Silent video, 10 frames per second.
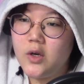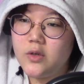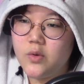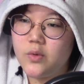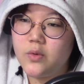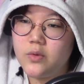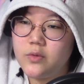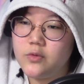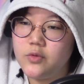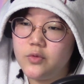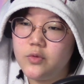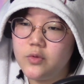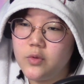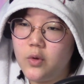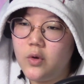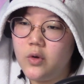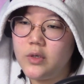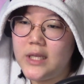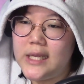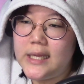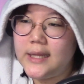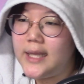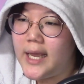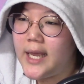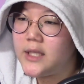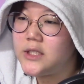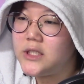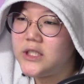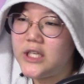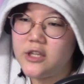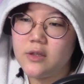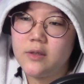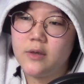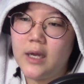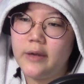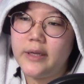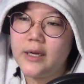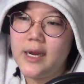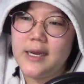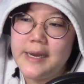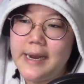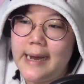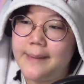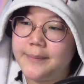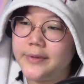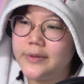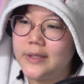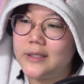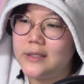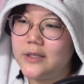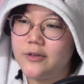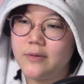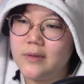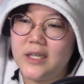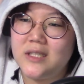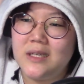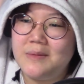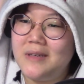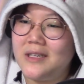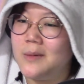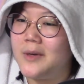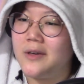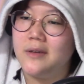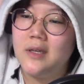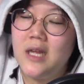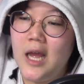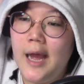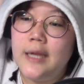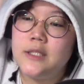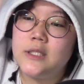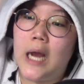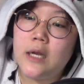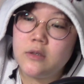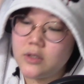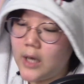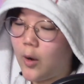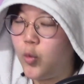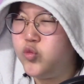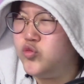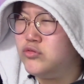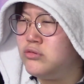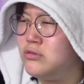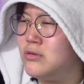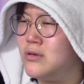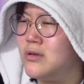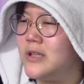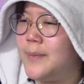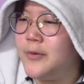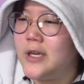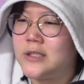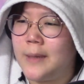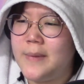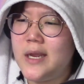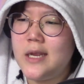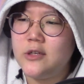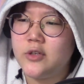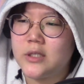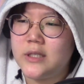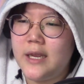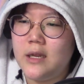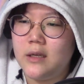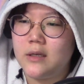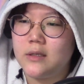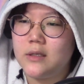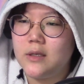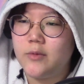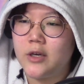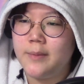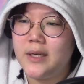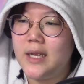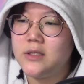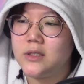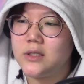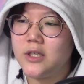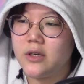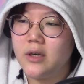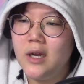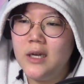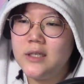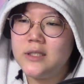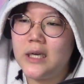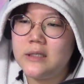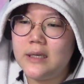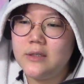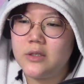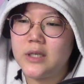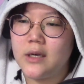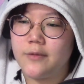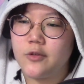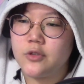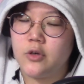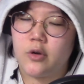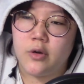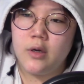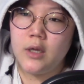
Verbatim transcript: Rurouni Kenshin. How can I not put this here? Like samurai, come on. Shakuga. Ooh, they're putting some interesting recommendations here. Shakugan no Shana for sure.